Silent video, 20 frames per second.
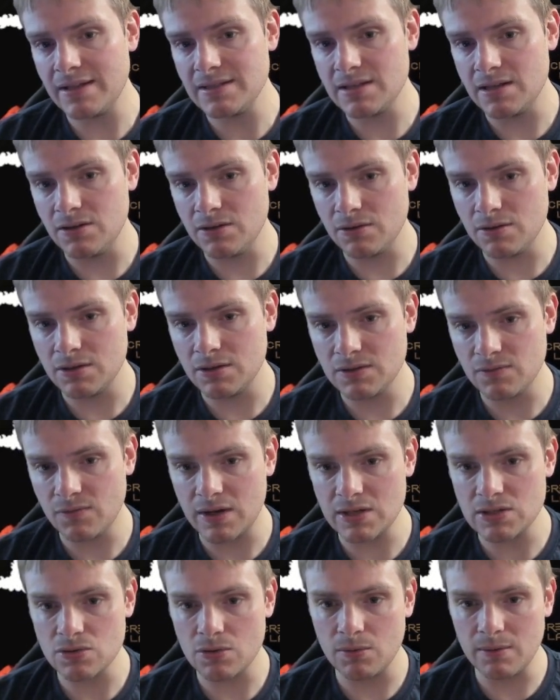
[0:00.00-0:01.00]
as endurance
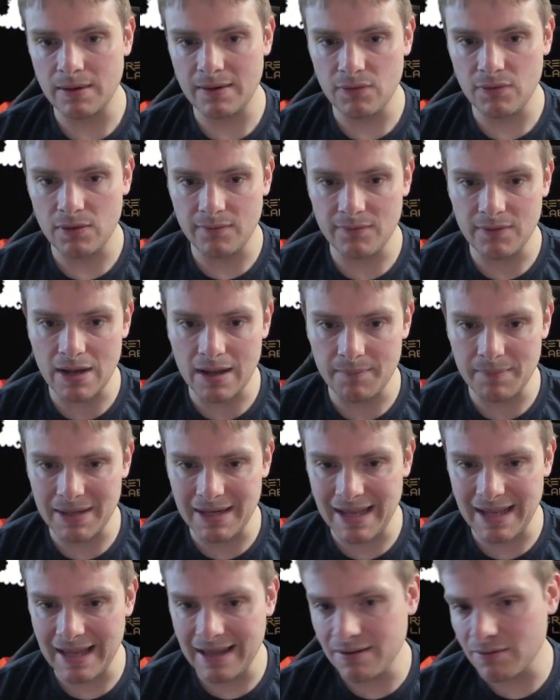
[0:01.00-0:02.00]
threshold if you have not
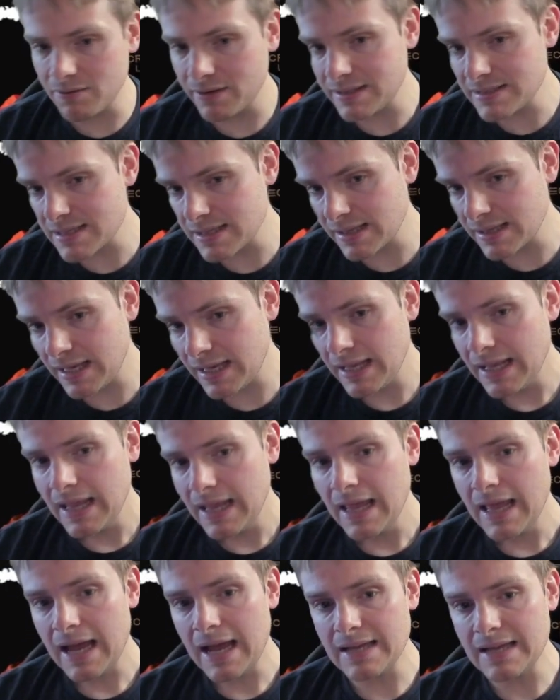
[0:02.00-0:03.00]
been hit recently.
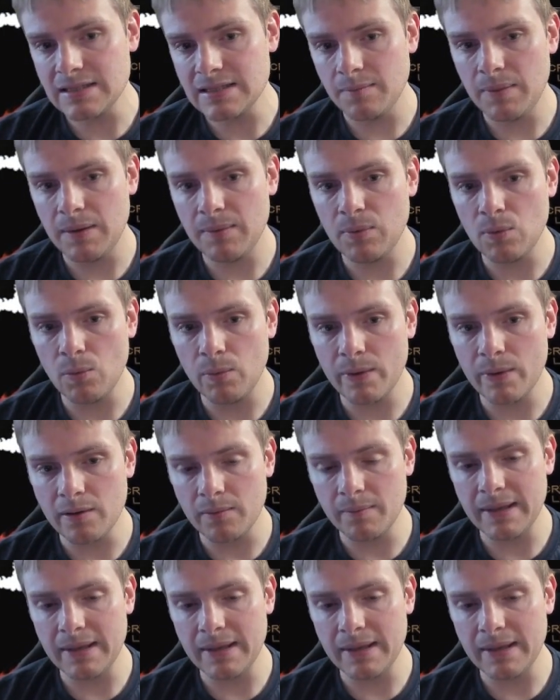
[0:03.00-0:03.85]
I think people will